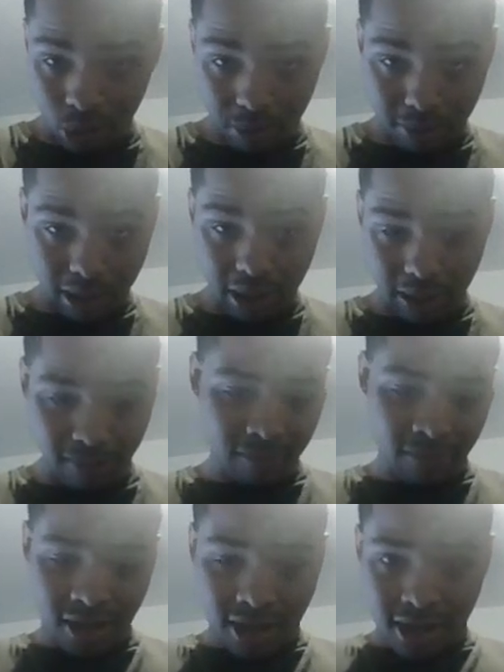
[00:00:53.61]
with me.
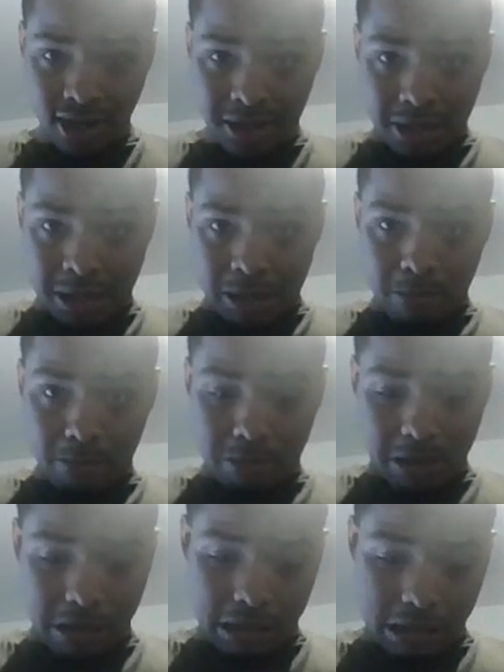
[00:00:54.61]

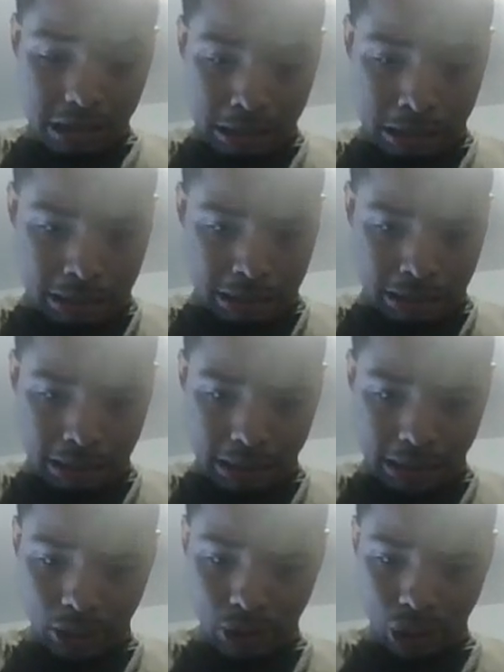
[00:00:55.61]
But uh
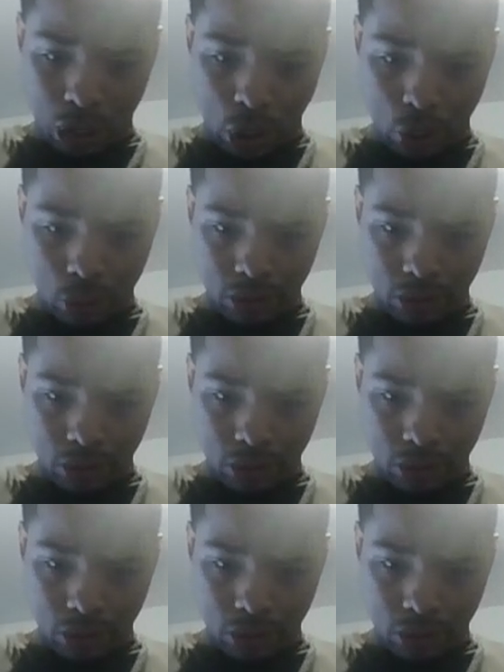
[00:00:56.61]
here we go.